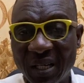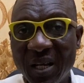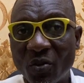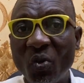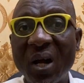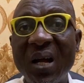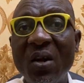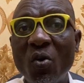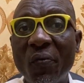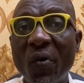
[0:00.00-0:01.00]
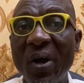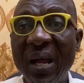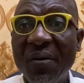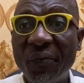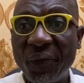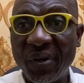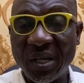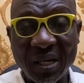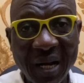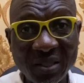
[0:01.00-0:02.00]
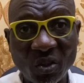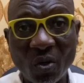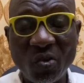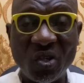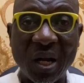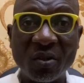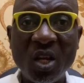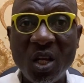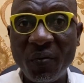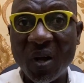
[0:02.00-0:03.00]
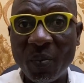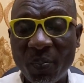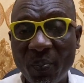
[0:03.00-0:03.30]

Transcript: So you can enroll for MPhil, that's the third route. If you